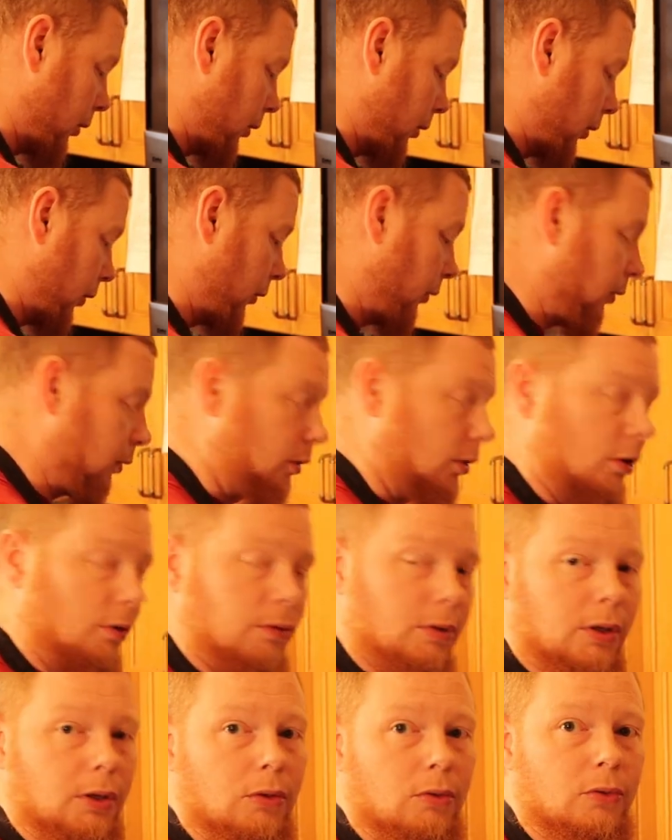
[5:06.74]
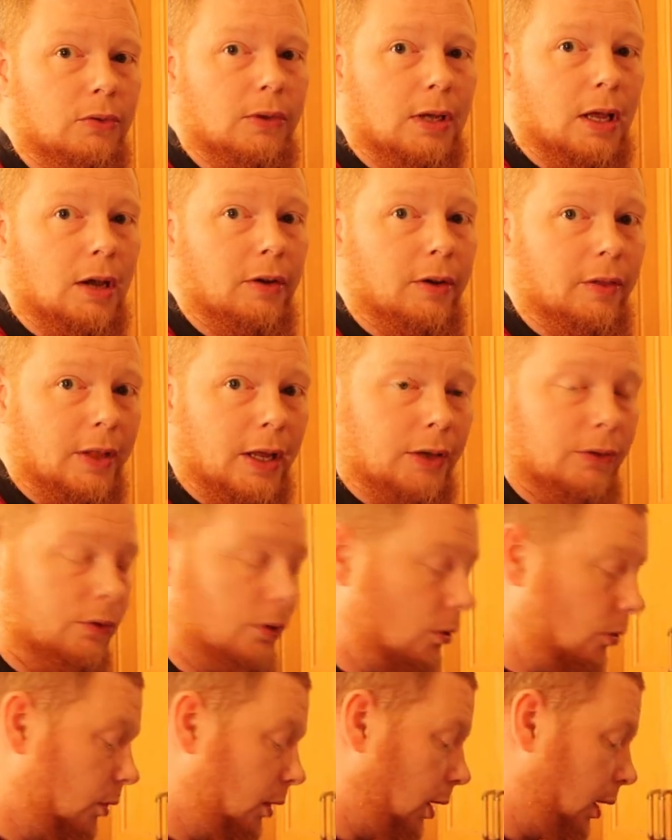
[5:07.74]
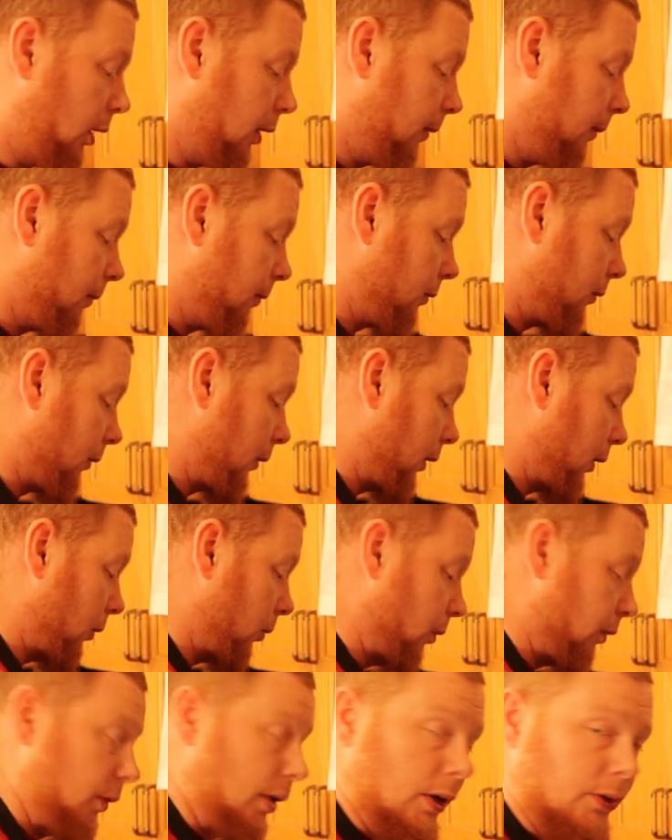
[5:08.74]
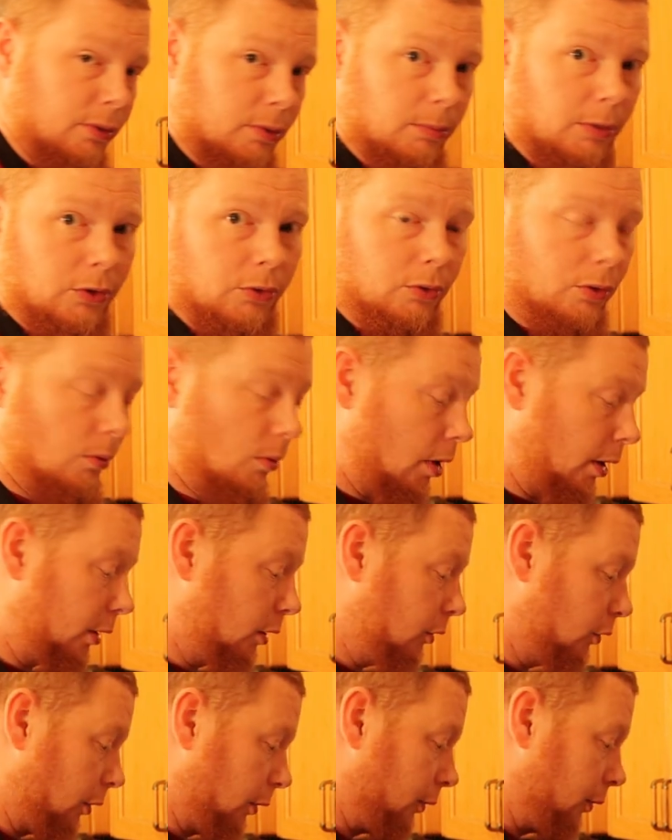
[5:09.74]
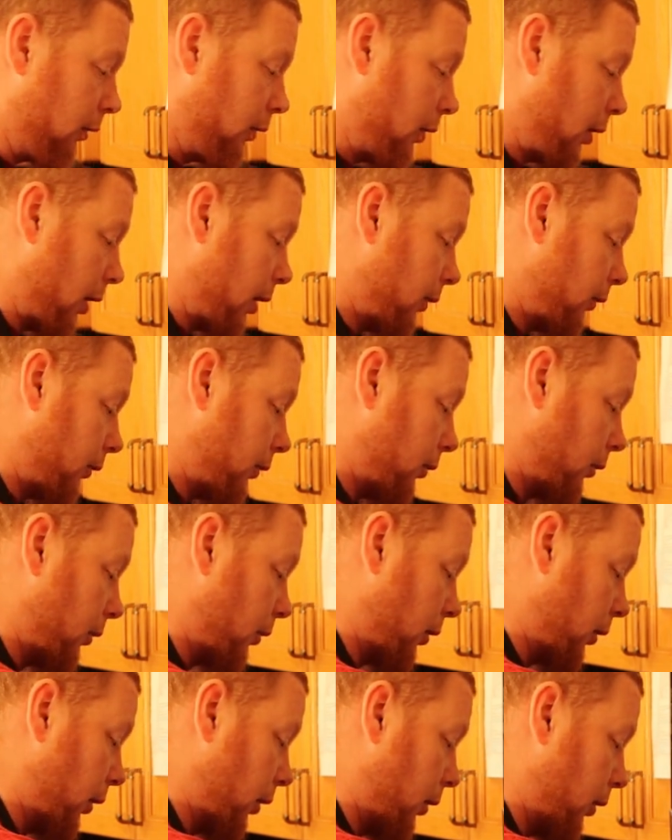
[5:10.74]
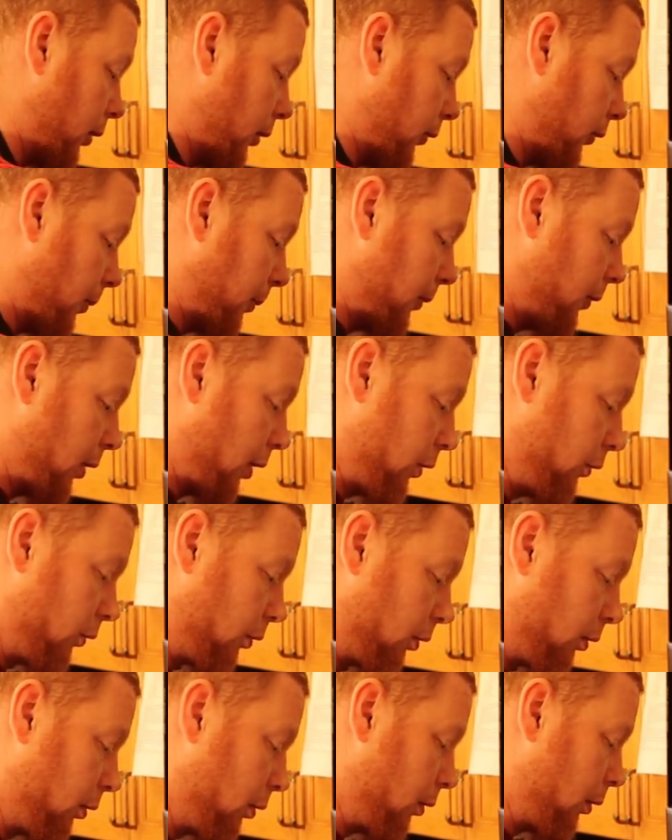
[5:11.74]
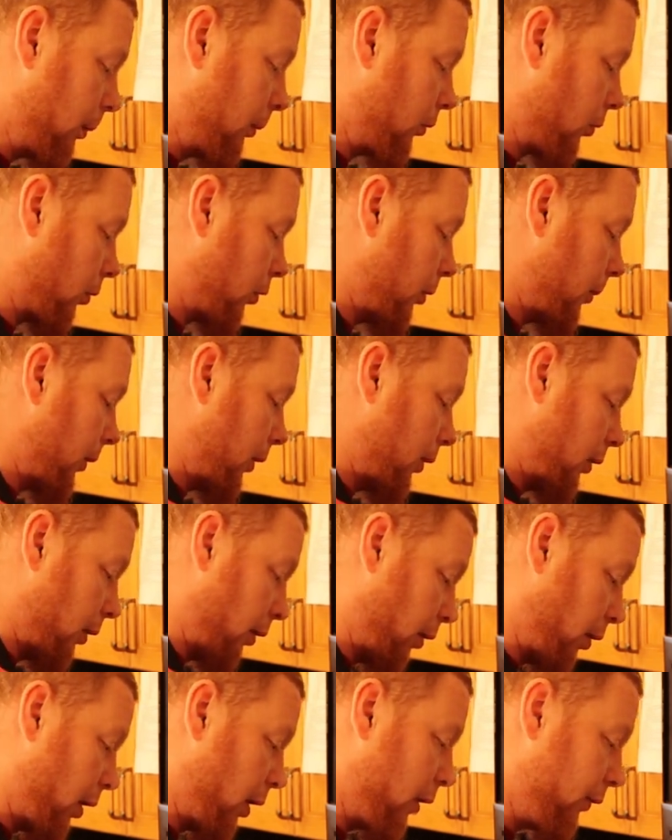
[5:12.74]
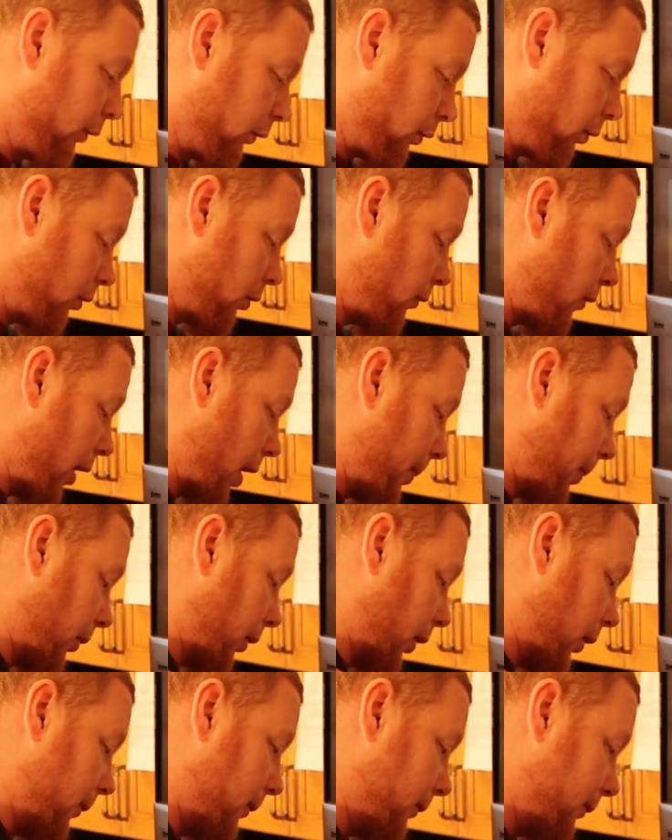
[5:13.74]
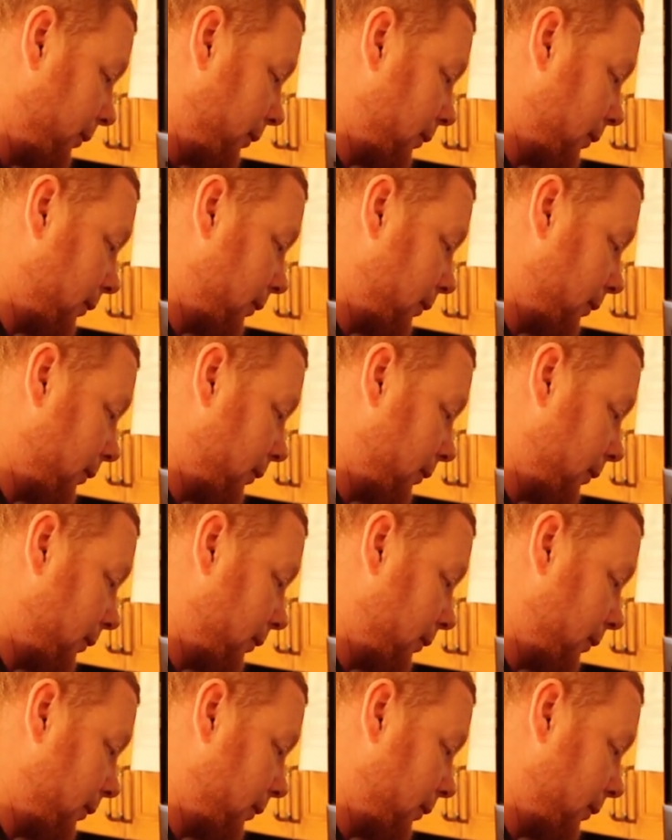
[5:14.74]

This is going to reduce down, and that's okay. We've got some extra water just in case, because the potatoes are going to absorb it and a lot of it's going to evaporate.